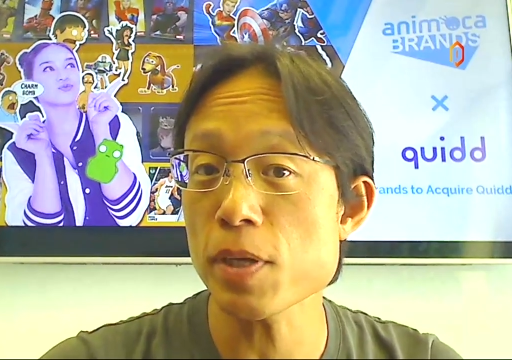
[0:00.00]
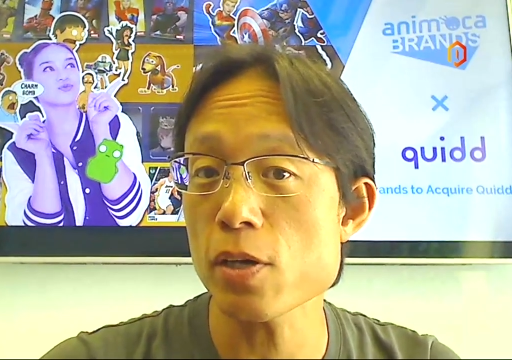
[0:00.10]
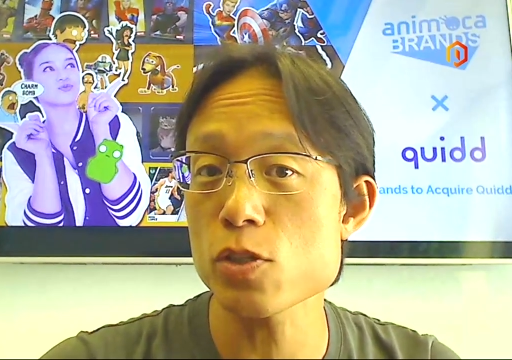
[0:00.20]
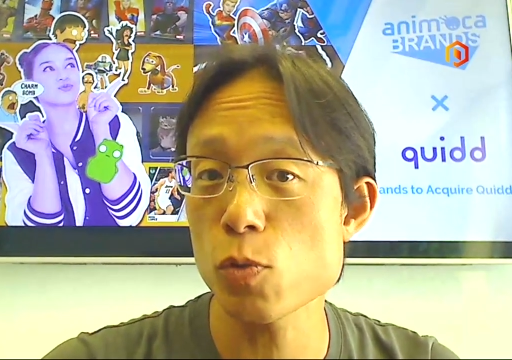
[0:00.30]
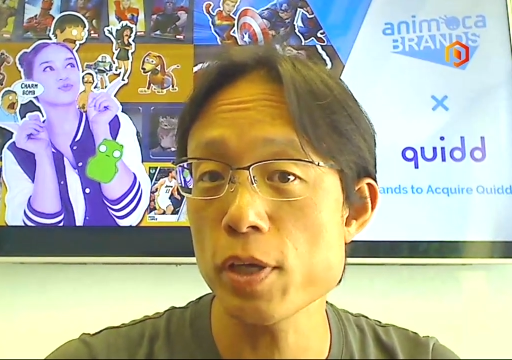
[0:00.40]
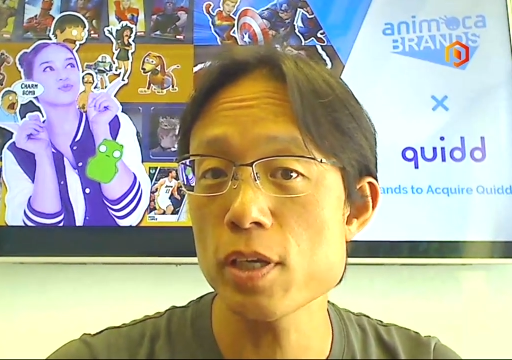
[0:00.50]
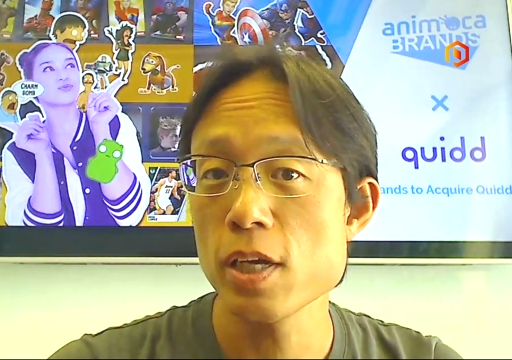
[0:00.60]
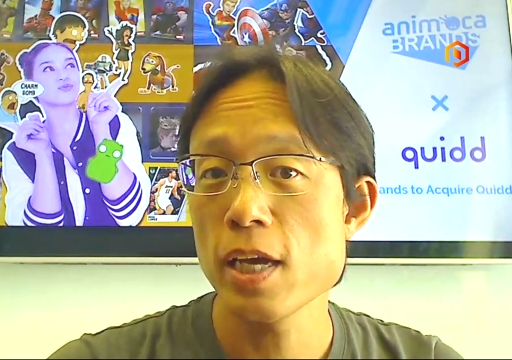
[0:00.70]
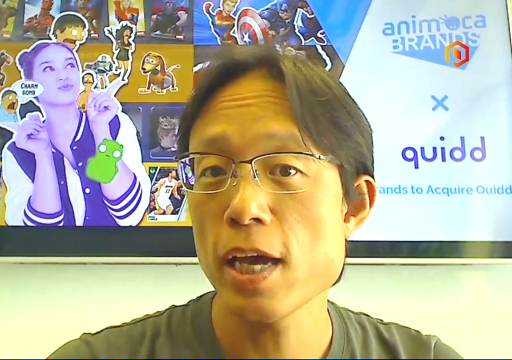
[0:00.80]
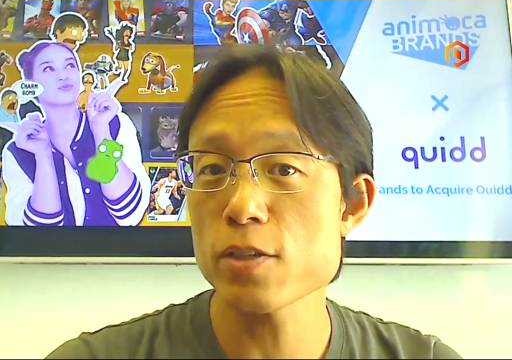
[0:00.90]
Speaker 1: because oh. Quidd
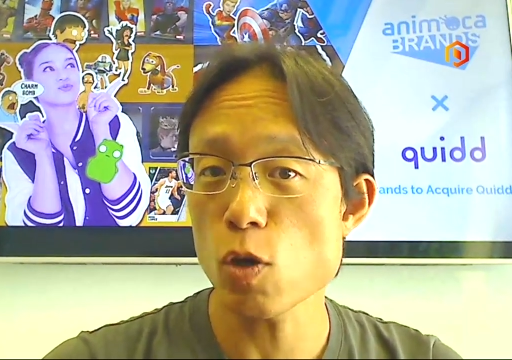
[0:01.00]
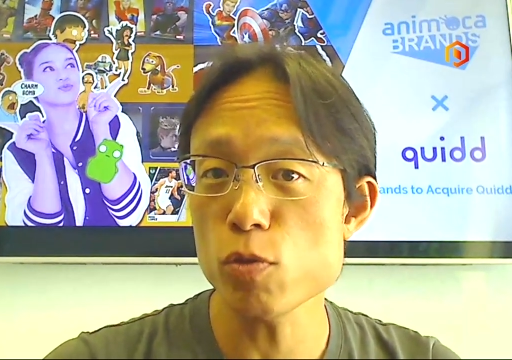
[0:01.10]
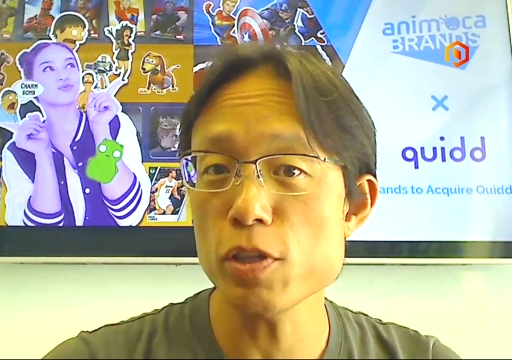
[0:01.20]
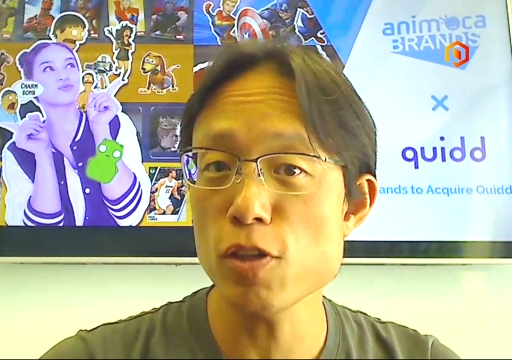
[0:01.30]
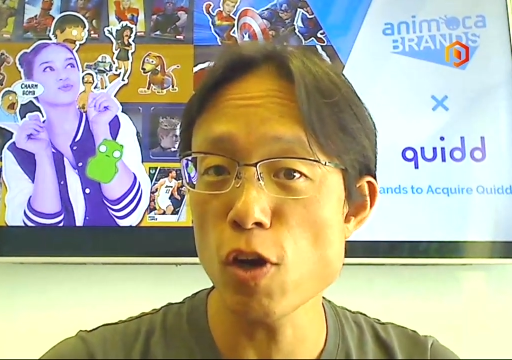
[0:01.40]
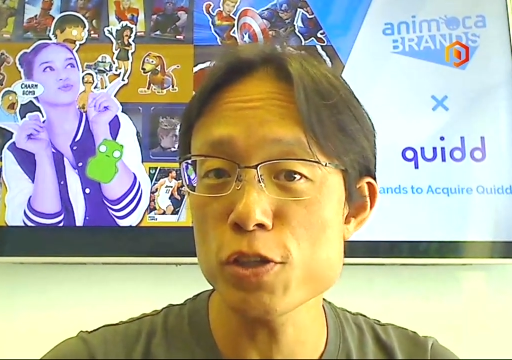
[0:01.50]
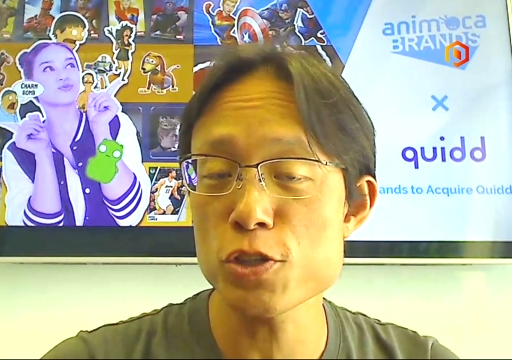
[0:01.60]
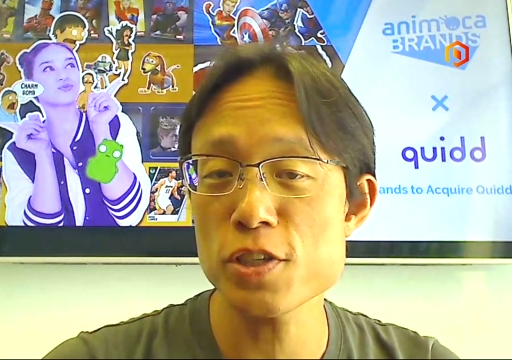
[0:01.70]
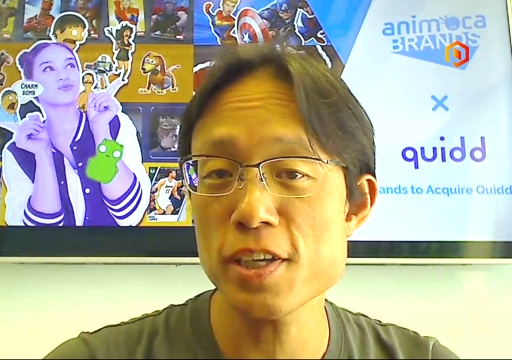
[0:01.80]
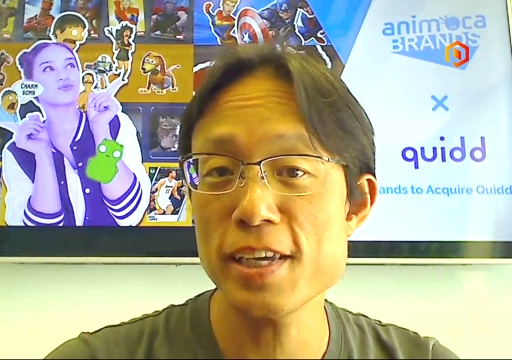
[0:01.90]
has only
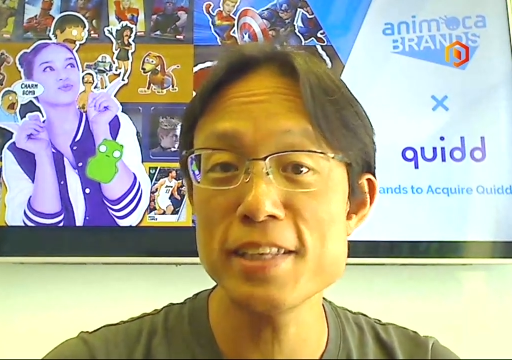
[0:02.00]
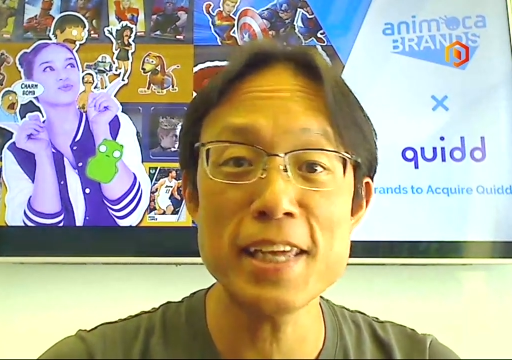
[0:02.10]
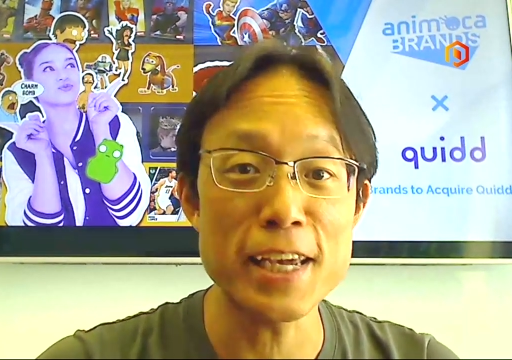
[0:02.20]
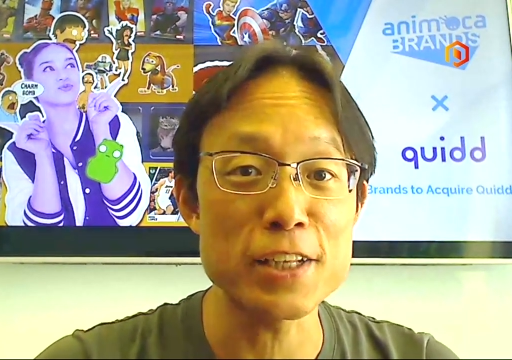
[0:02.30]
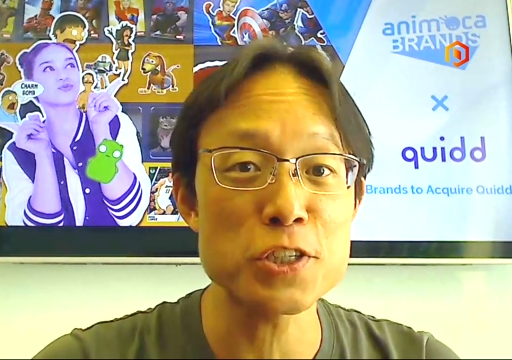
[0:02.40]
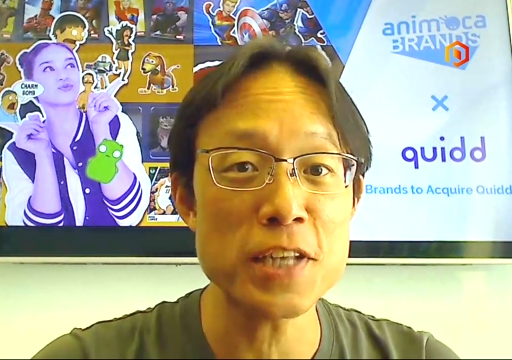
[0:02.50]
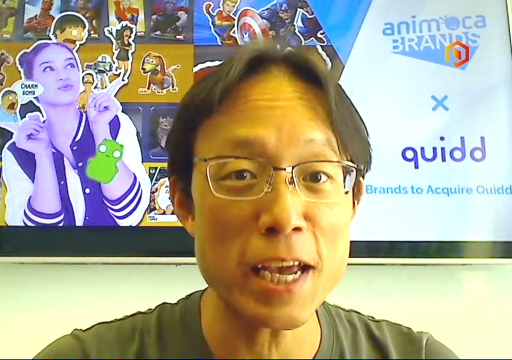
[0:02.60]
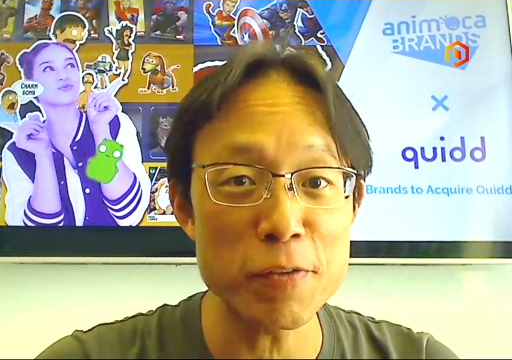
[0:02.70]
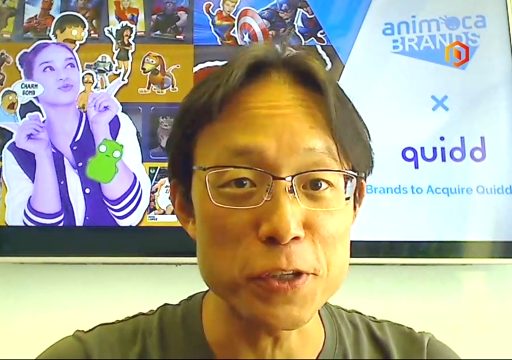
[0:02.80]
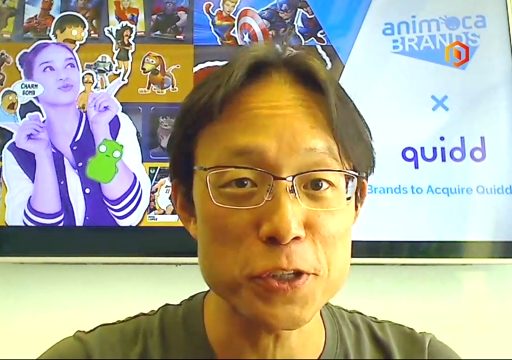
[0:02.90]
launched in the English
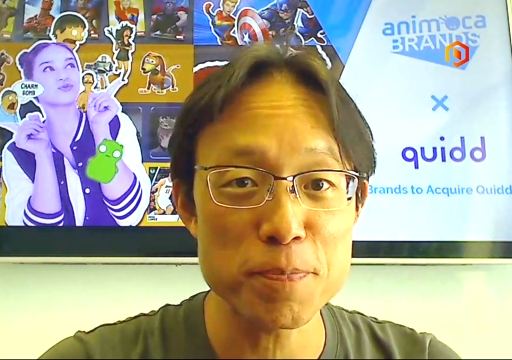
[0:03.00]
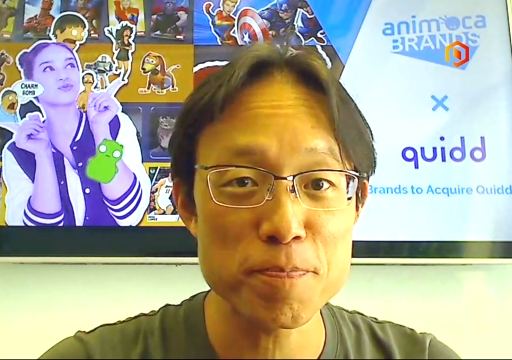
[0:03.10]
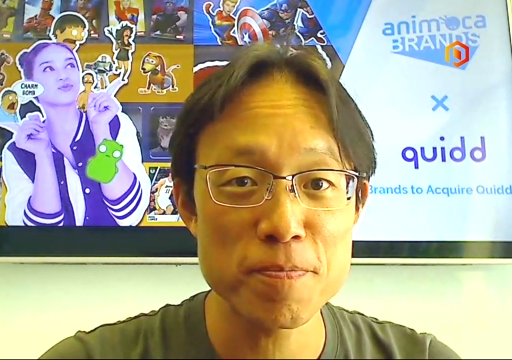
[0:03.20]
language.